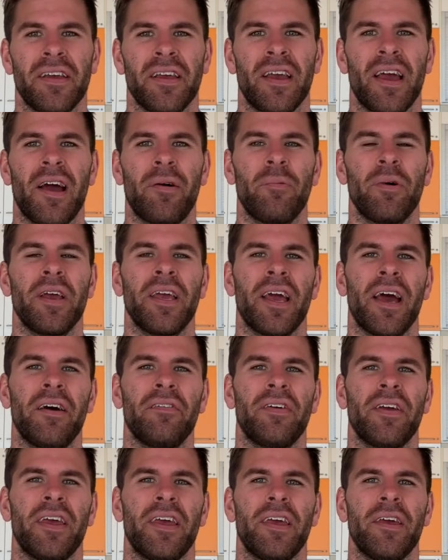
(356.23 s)
and we have
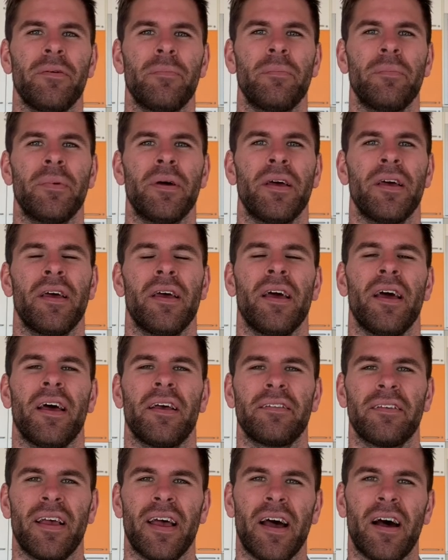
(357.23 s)
him
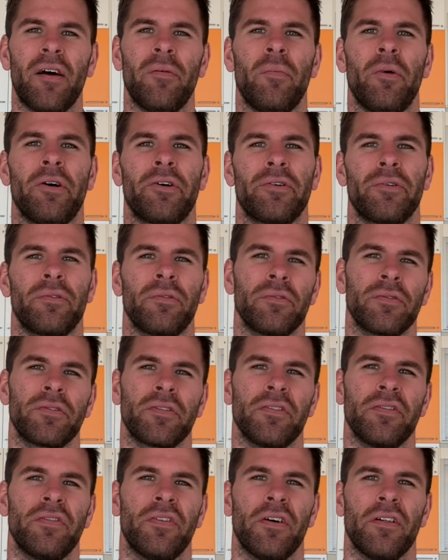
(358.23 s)
as our model to
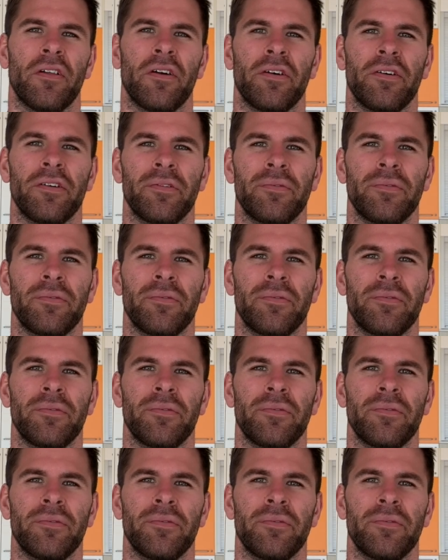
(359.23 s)
follow.